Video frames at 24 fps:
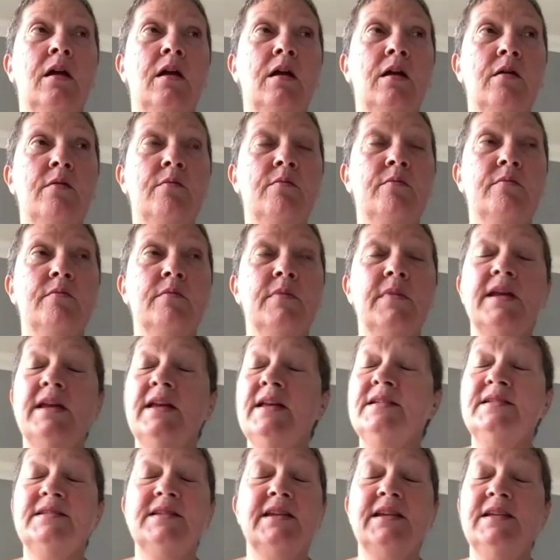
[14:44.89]
um,
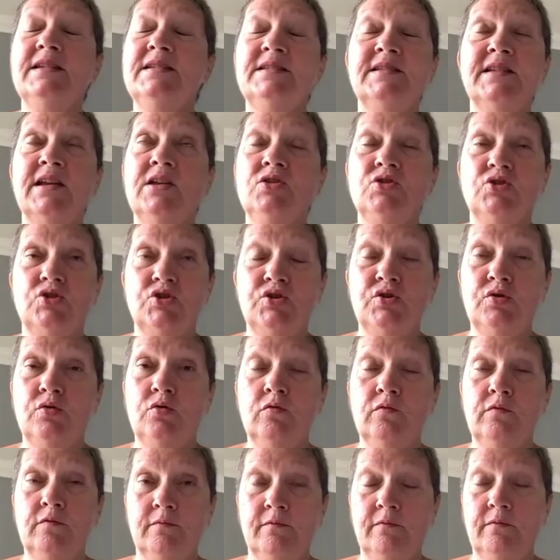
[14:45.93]
is
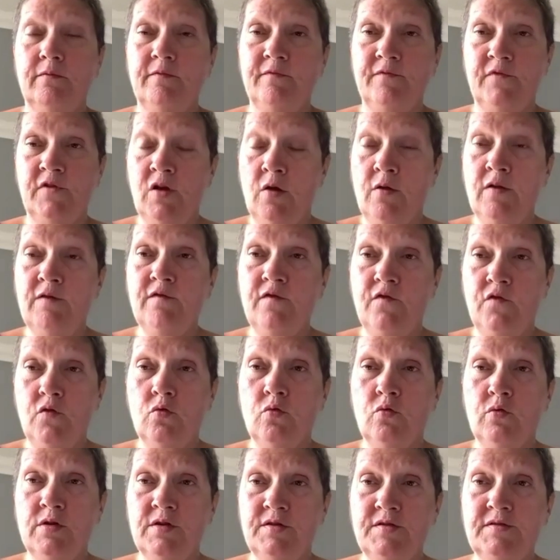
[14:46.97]
essential going
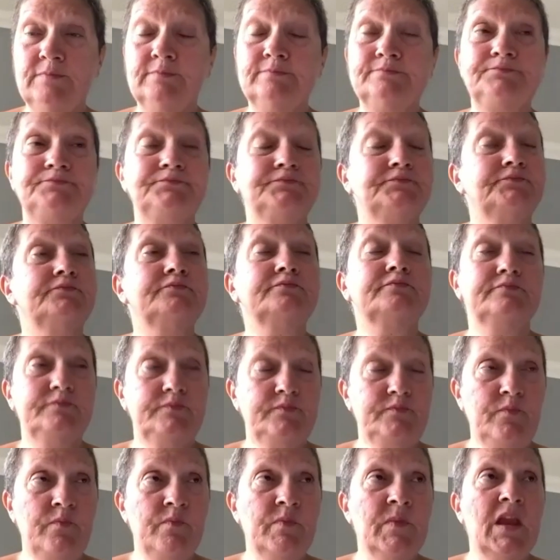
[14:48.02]
forward.
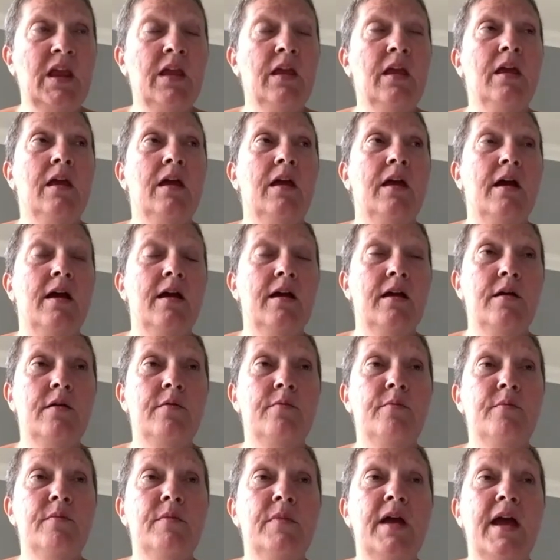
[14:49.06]
Mm-hmm.
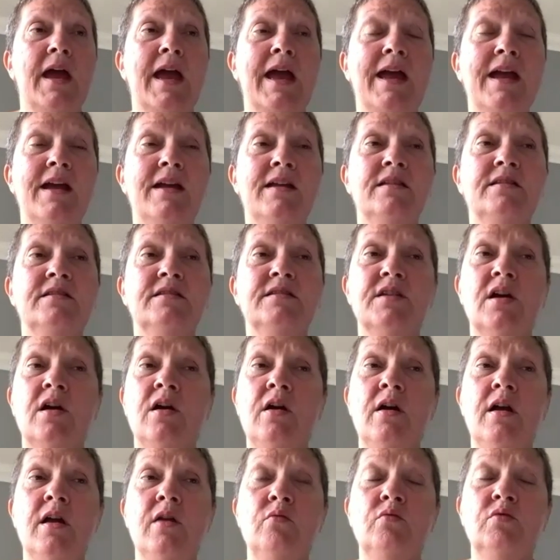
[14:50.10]
Um, and
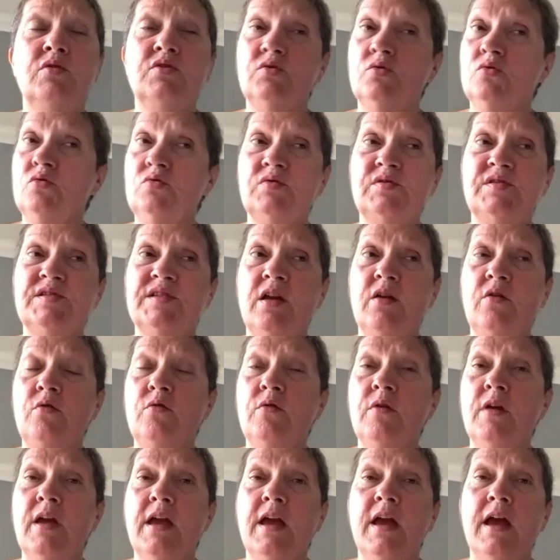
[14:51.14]
I would also
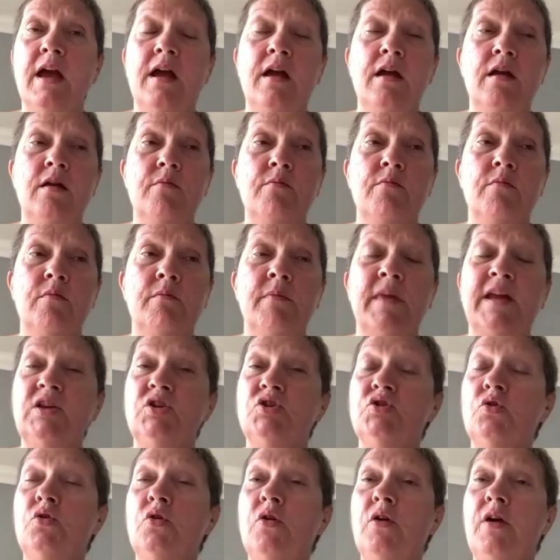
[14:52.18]
um, make
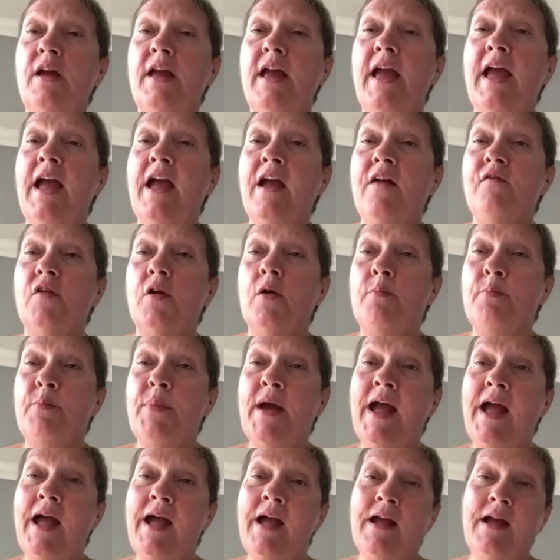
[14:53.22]
sure I have a
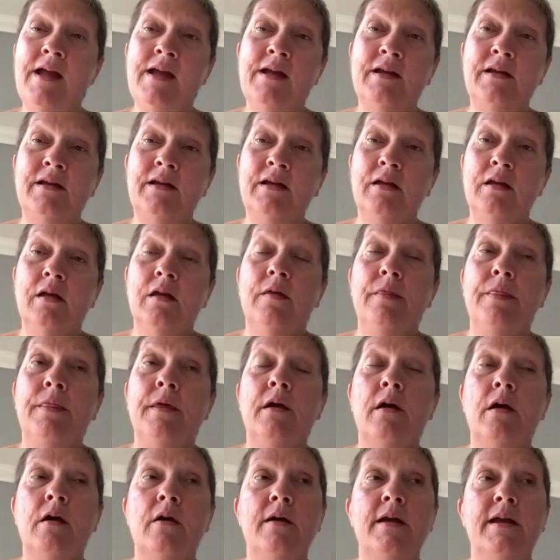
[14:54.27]
bag
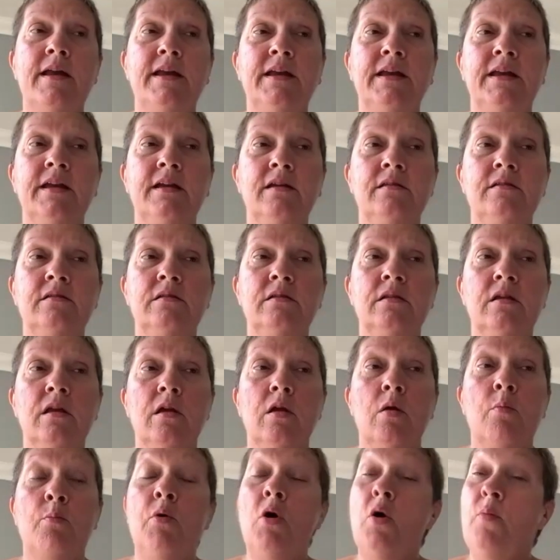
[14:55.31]
that I can
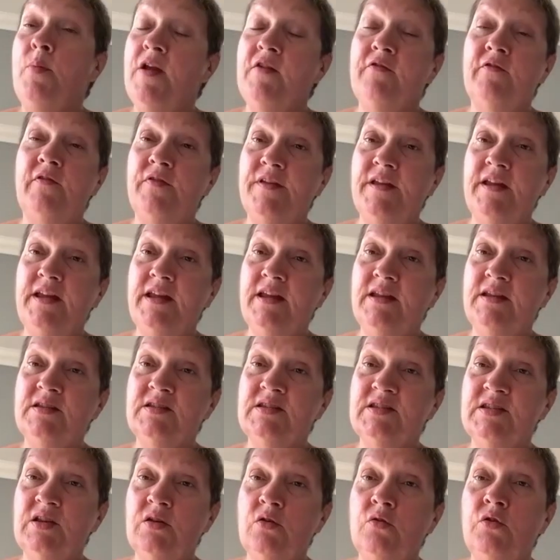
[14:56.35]
pop everything
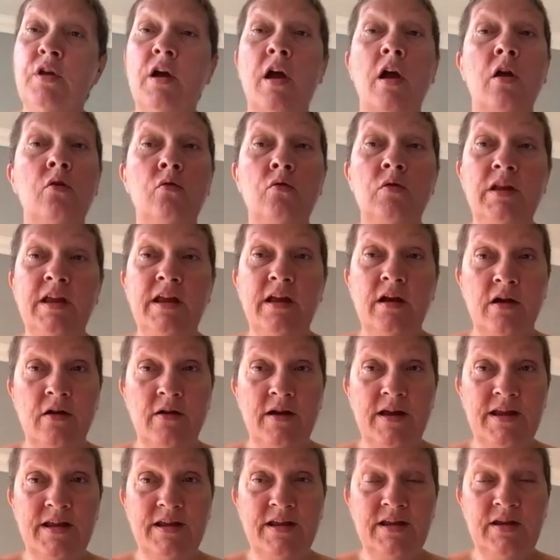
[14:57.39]
into that only I
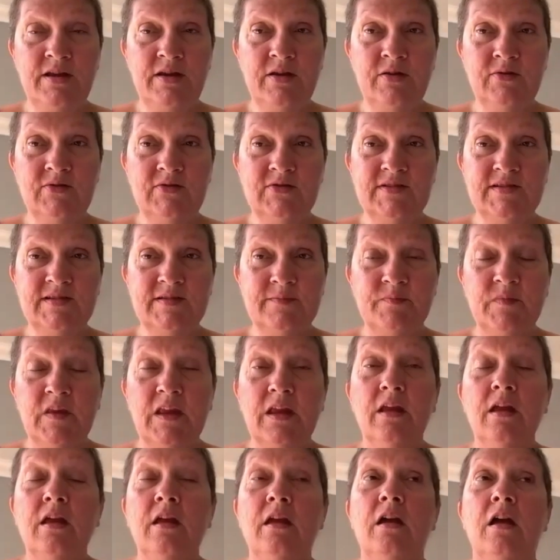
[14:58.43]
use
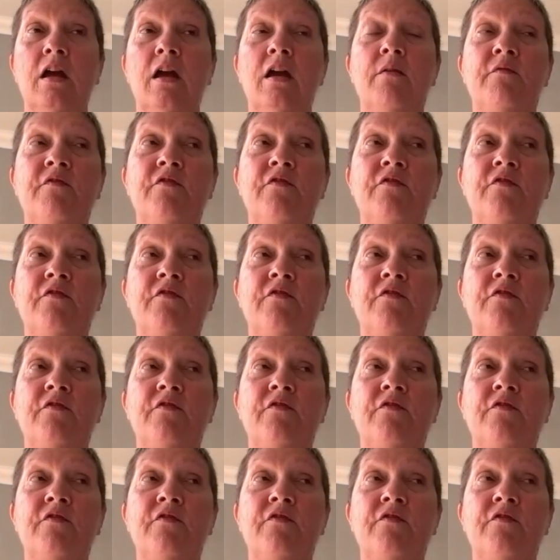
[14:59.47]
um, mm-hmm.